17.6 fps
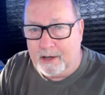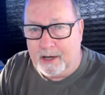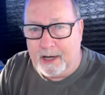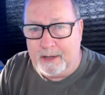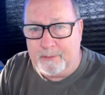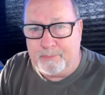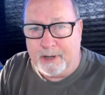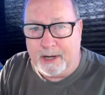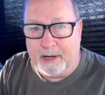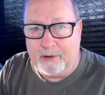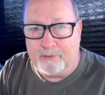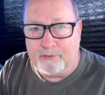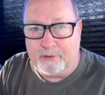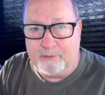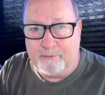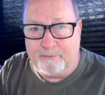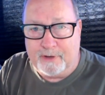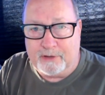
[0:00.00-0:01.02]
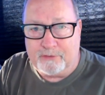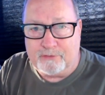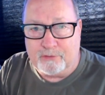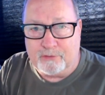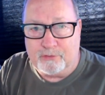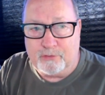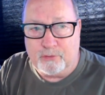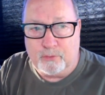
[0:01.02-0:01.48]
iBuyers and
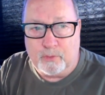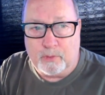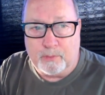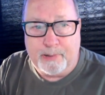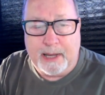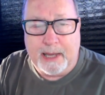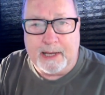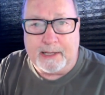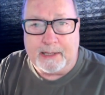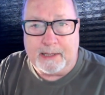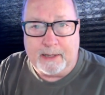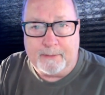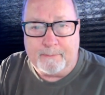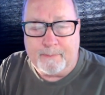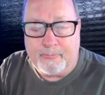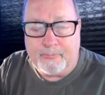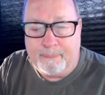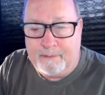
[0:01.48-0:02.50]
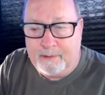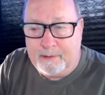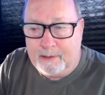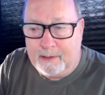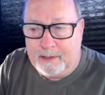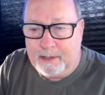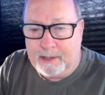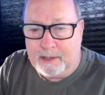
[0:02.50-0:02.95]
investors who were panicking
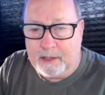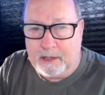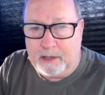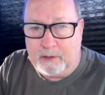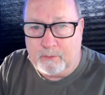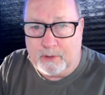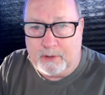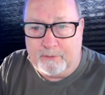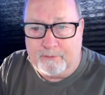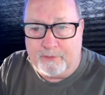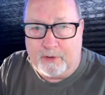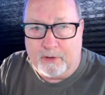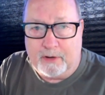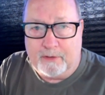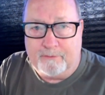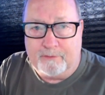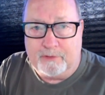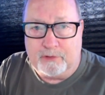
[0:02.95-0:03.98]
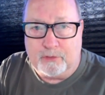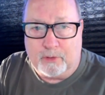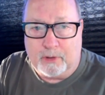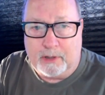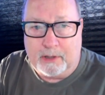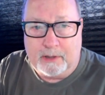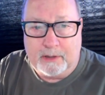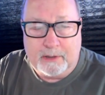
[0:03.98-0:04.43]
and getting rid of their
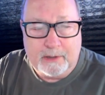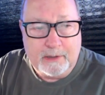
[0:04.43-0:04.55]
inventory.